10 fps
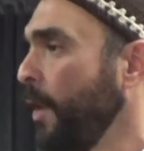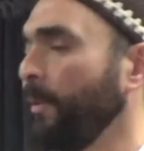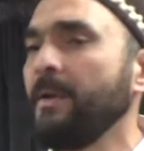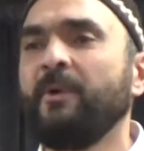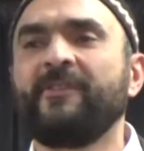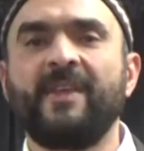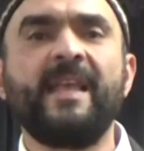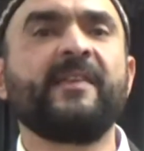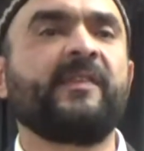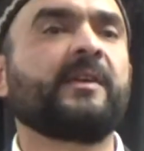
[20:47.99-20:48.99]
when it was
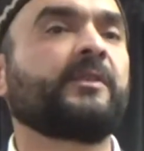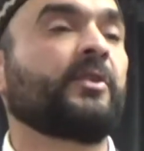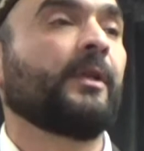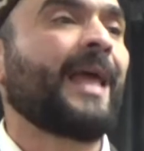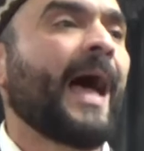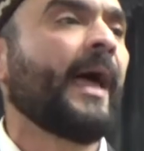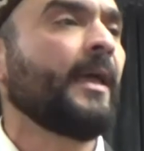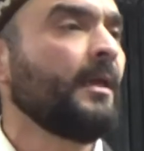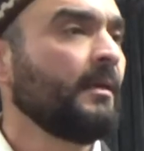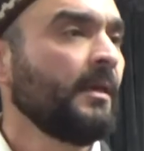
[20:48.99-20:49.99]
easier to
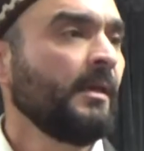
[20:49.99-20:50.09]
lie.